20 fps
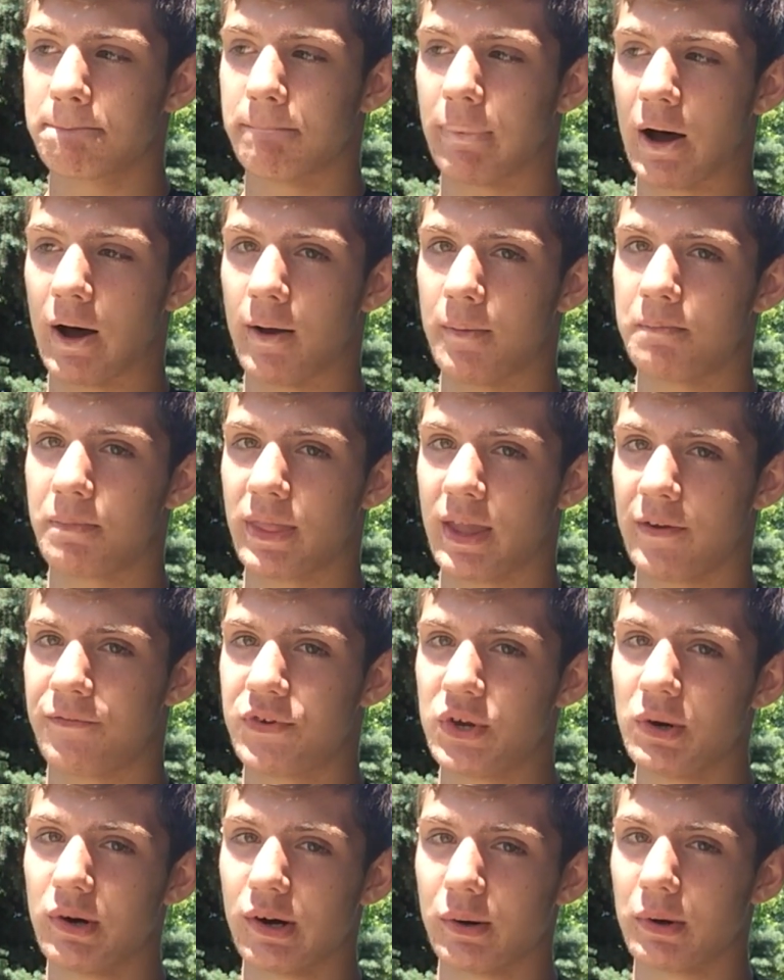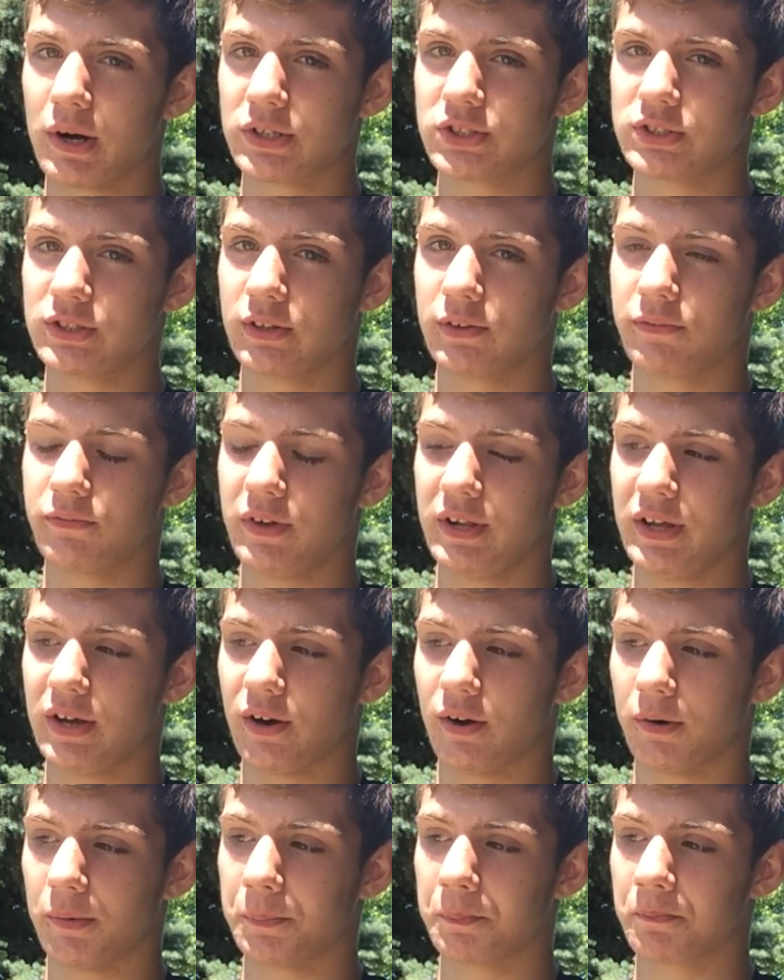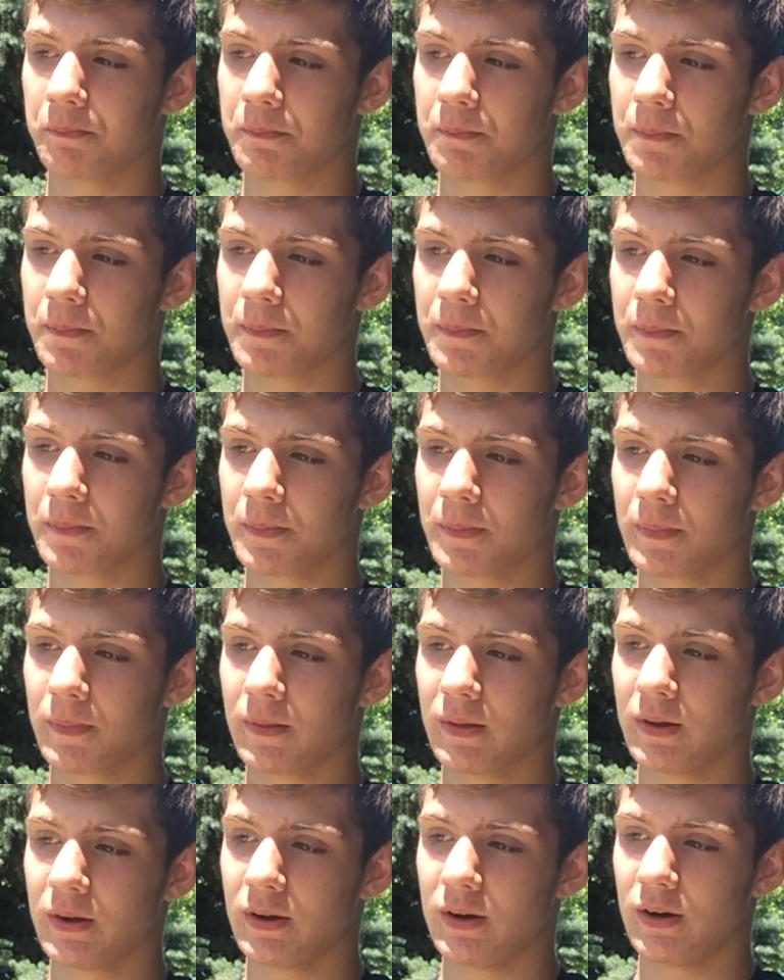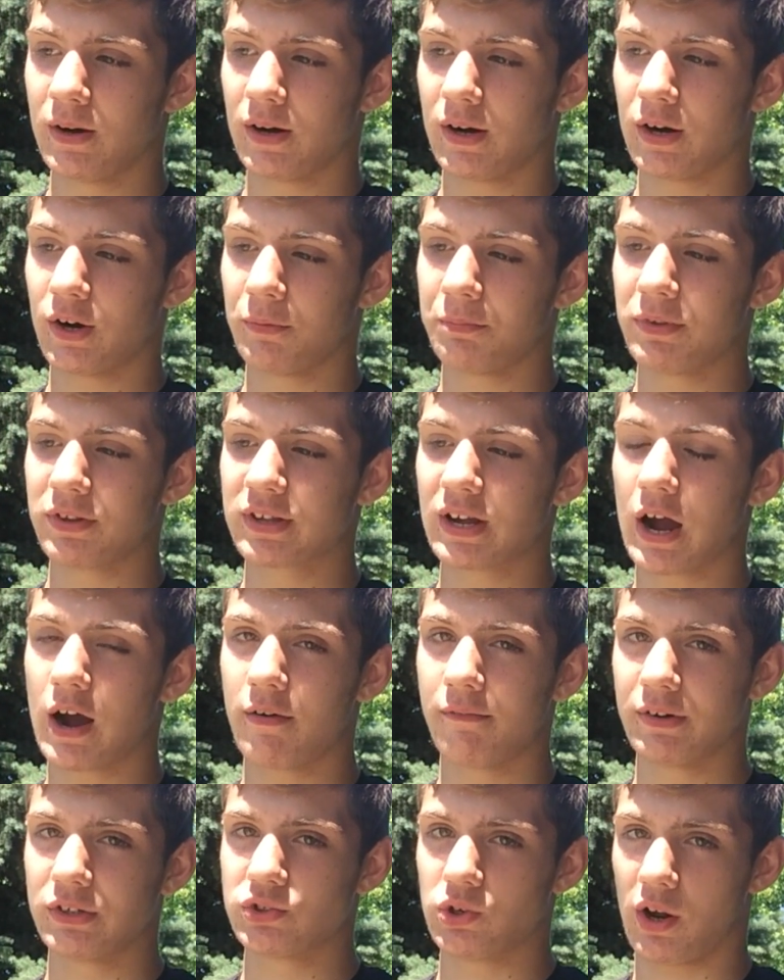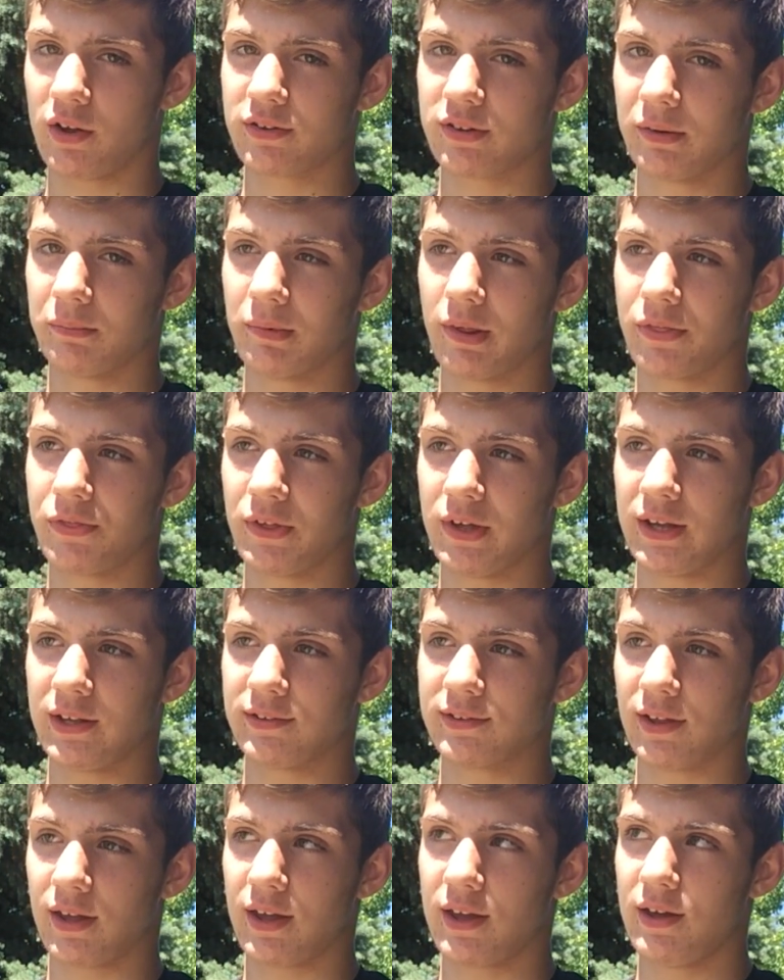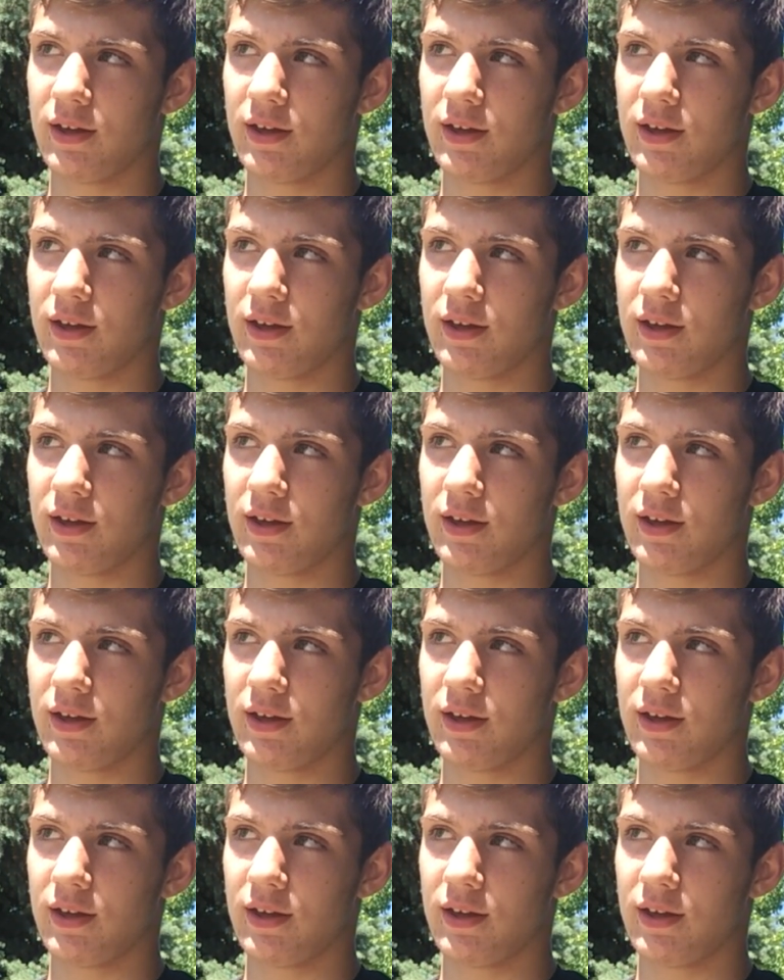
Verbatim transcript: But if you are watching this video, I hope this comment addressed some of the things.